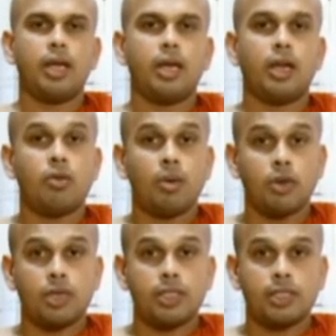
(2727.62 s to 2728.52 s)
Now
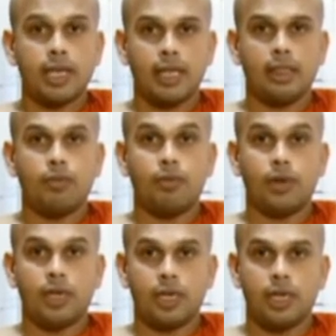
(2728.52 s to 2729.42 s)
I'm going to say the
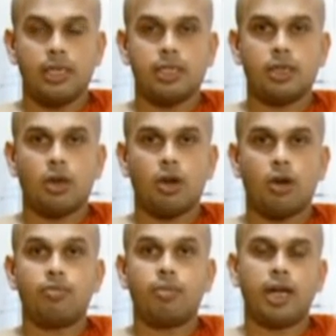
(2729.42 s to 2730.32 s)
words
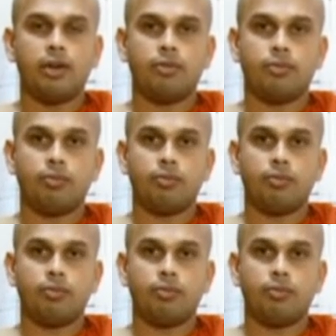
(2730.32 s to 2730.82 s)
of mindfulness.